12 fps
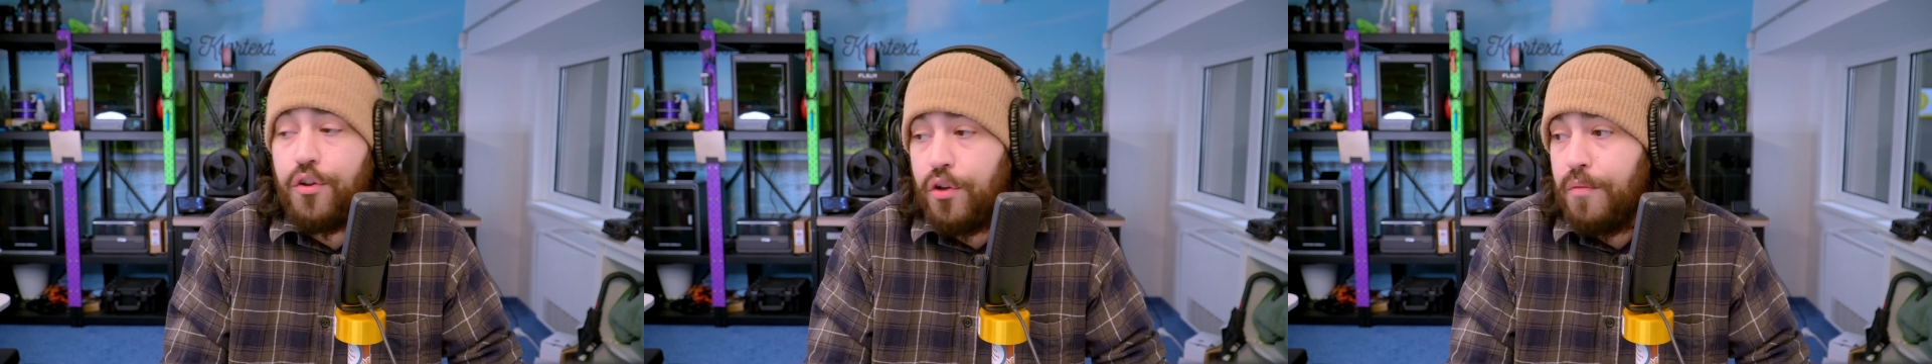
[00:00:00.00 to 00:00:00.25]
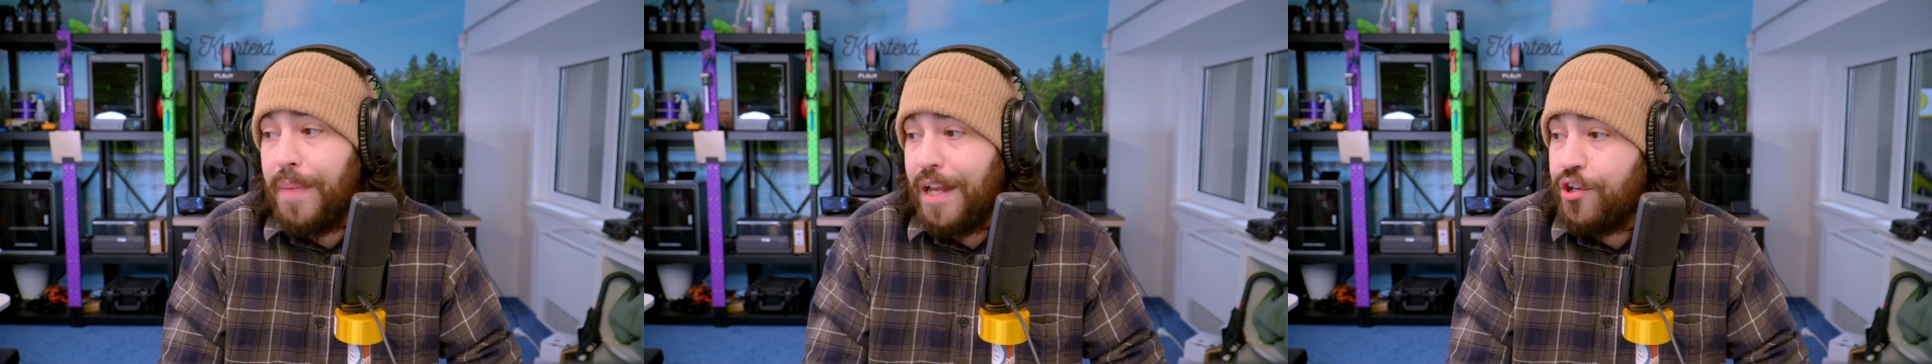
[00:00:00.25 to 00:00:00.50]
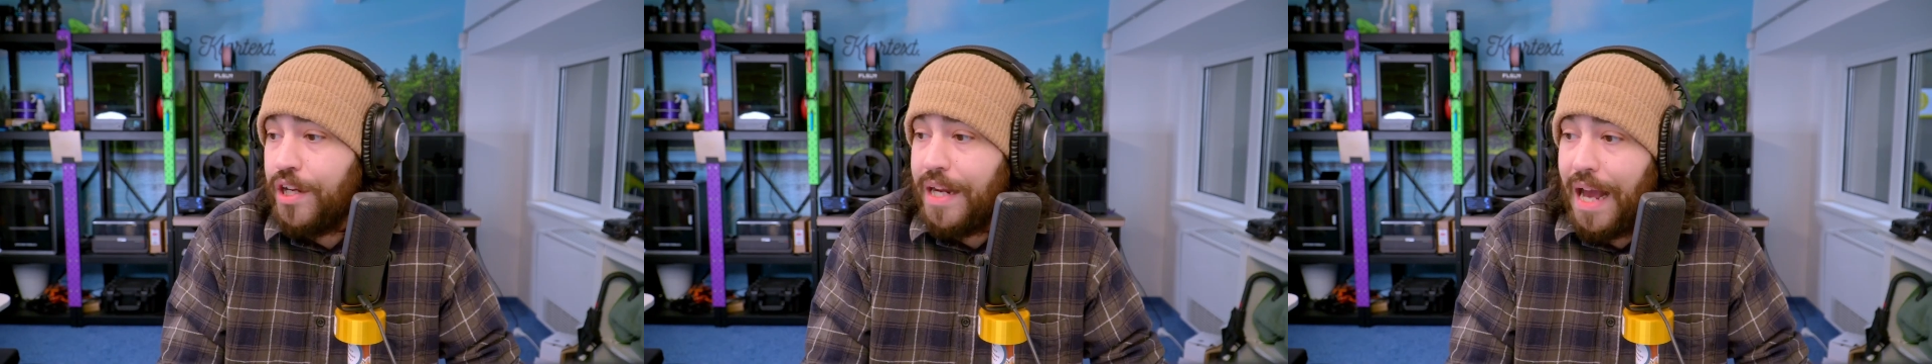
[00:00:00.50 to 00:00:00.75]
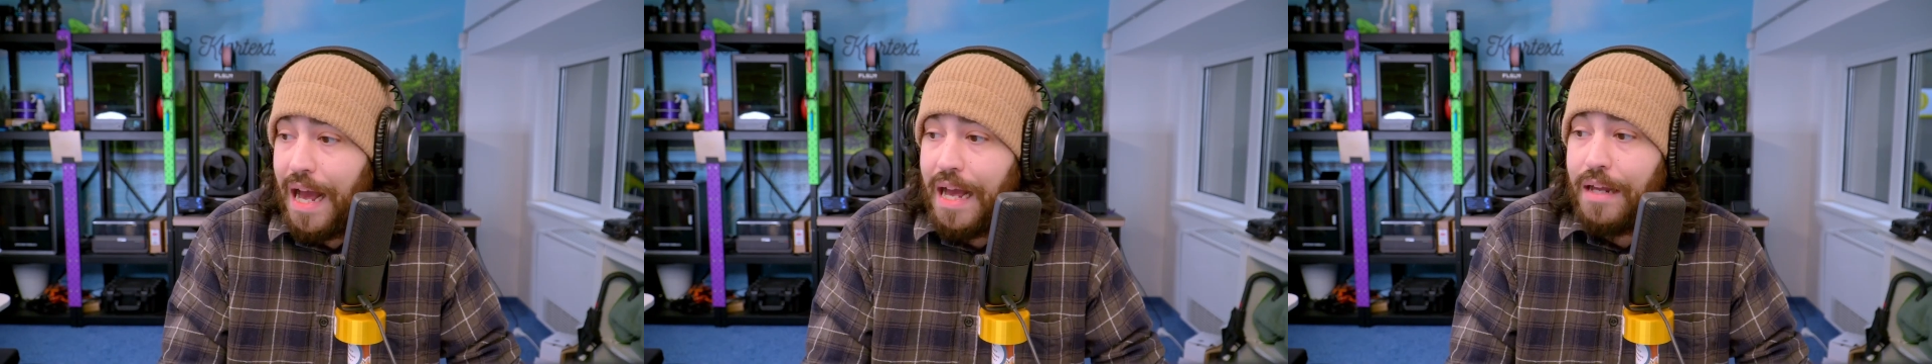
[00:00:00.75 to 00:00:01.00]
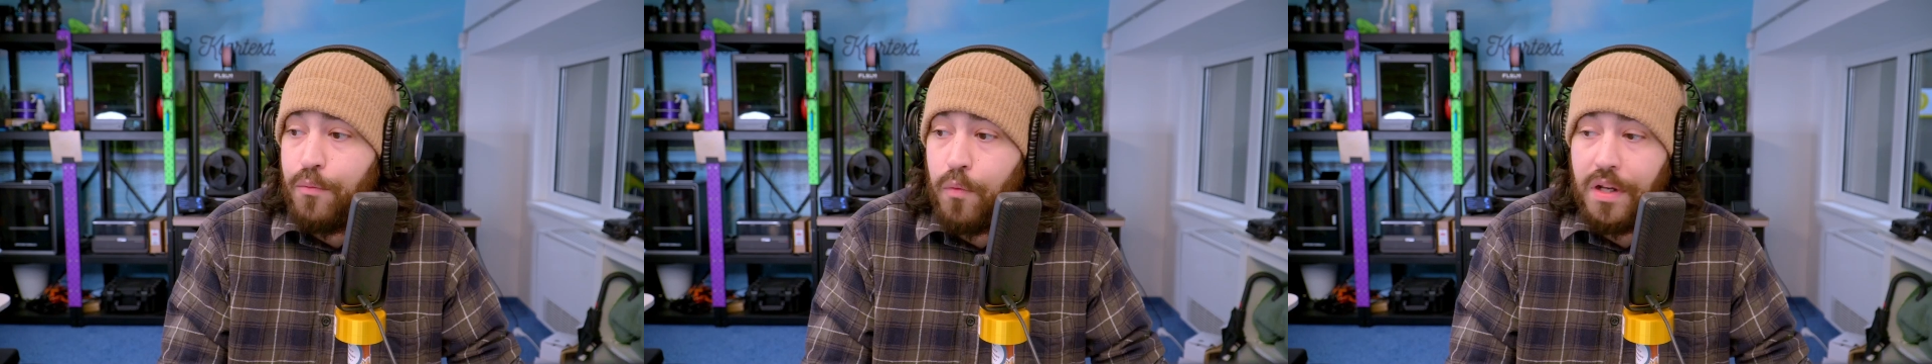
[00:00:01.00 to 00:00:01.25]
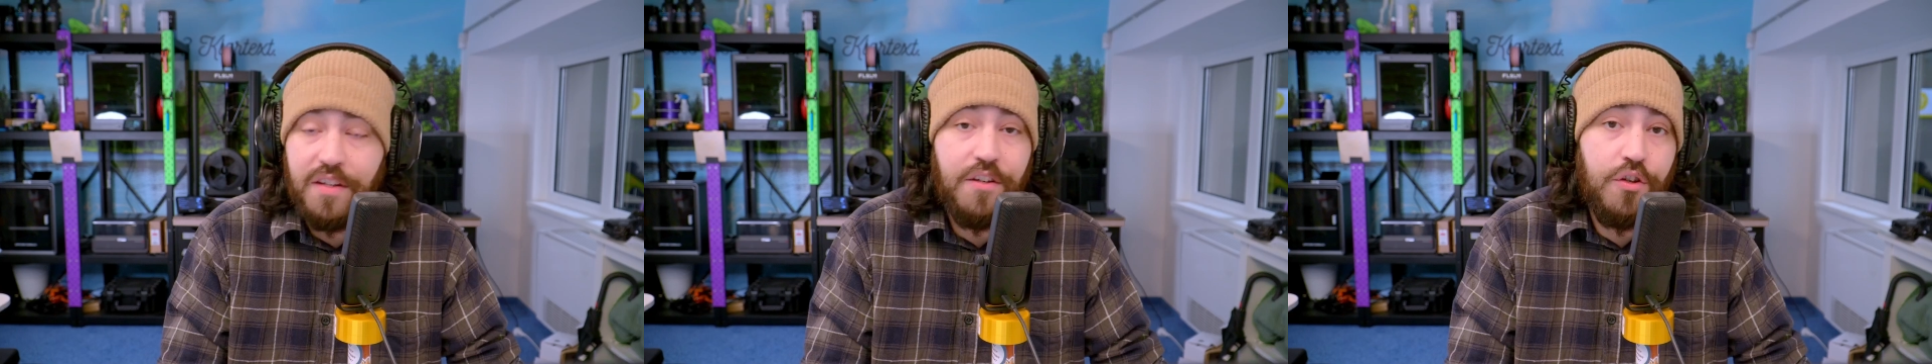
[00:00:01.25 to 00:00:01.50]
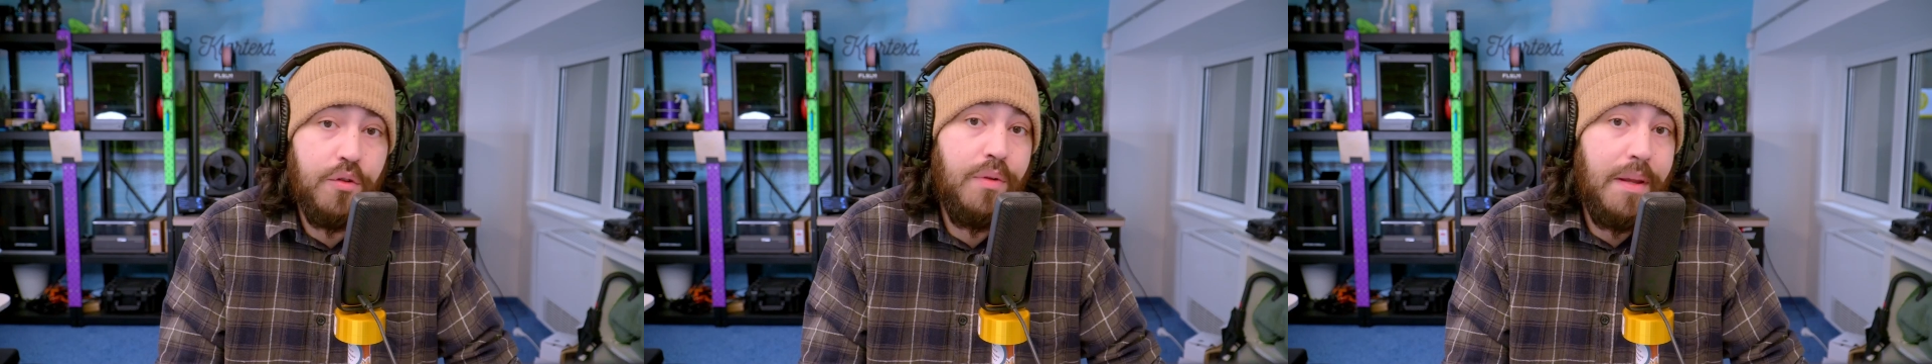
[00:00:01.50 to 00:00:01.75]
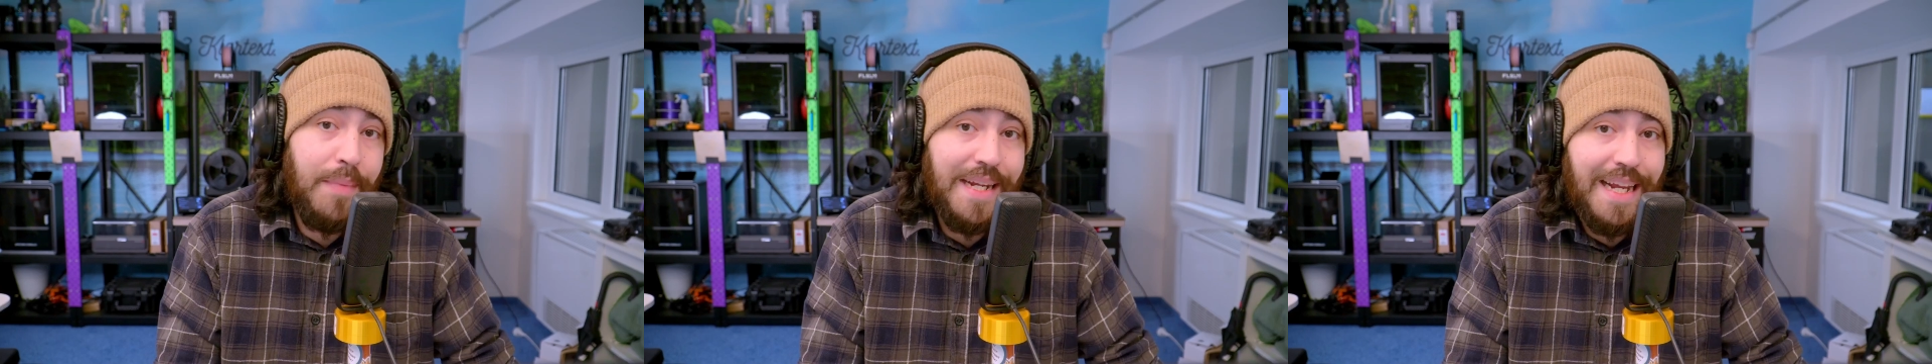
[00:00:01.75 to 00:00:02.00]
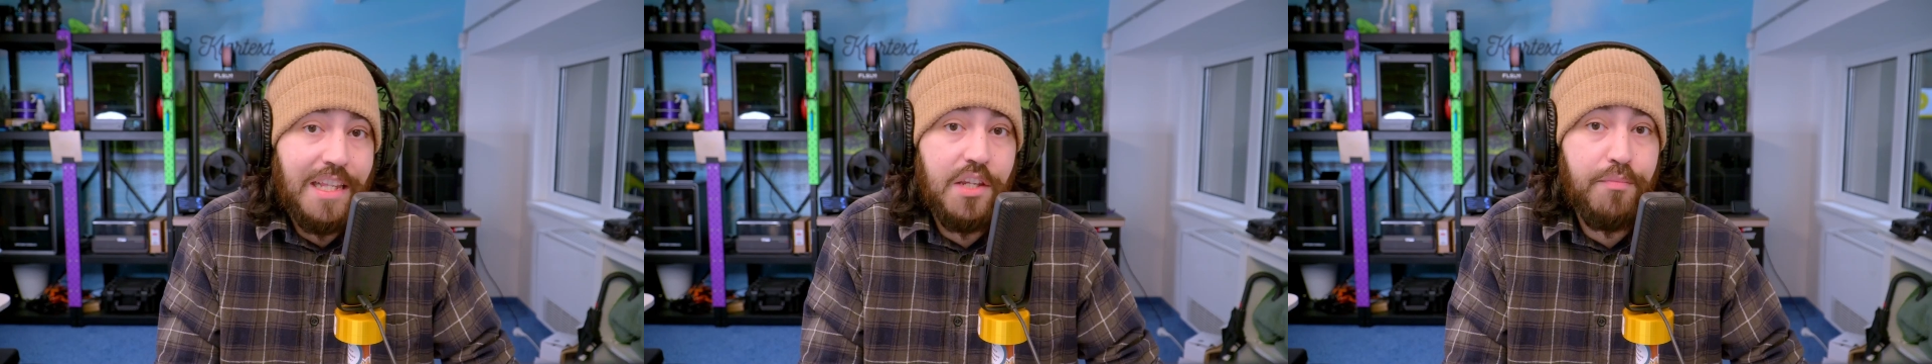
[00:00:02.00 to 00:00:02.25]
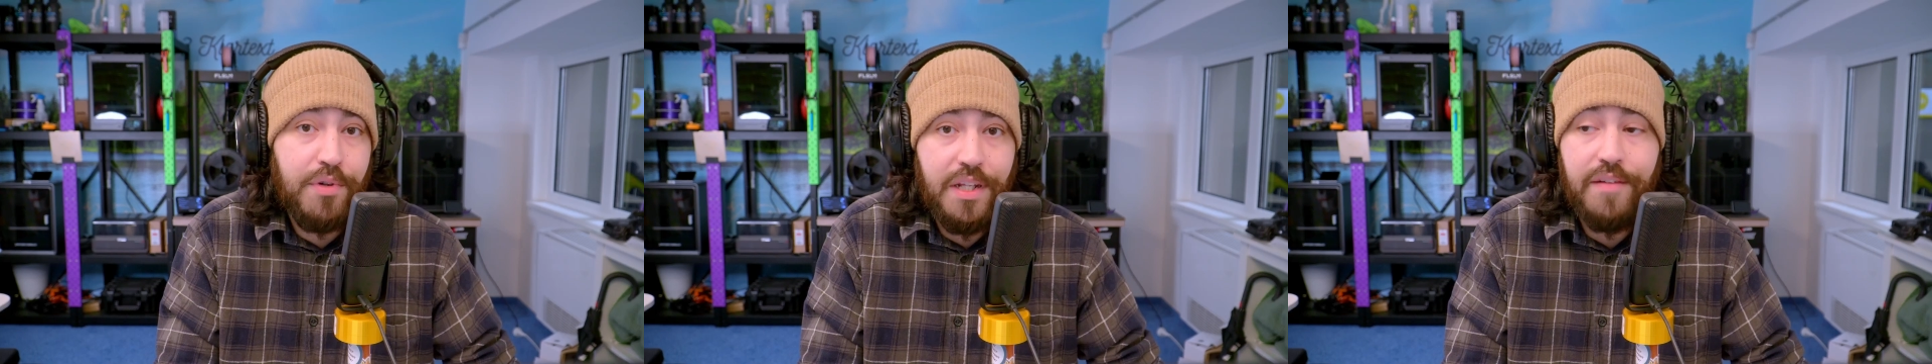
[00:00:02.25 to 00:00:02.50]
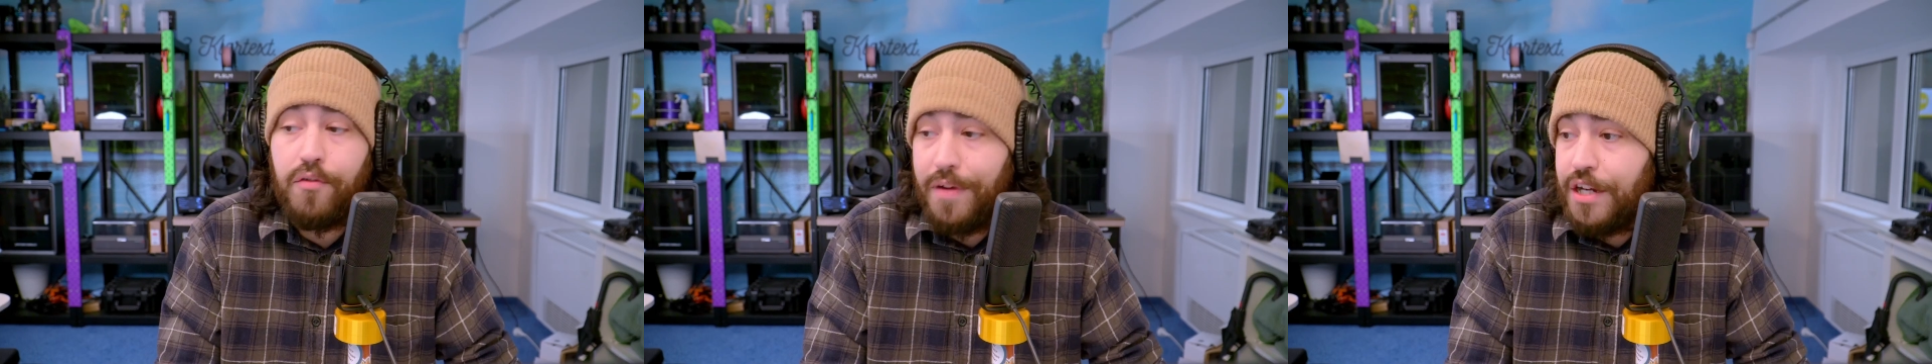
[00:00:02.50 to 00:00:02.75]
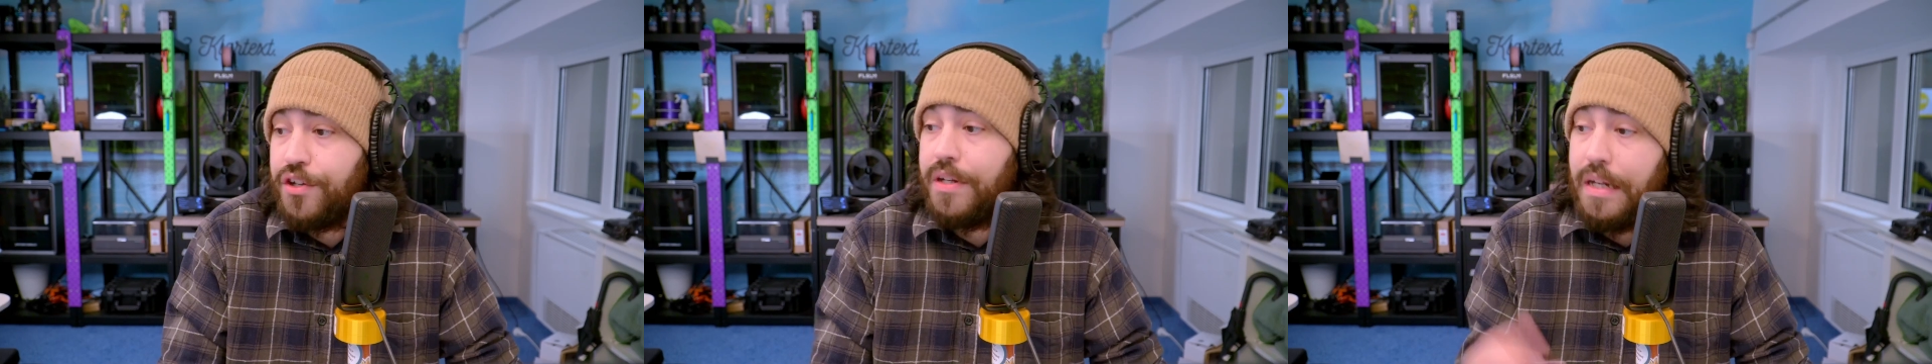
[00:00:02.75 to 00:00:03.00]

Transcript: to Benchy had wanted to limit its proliferation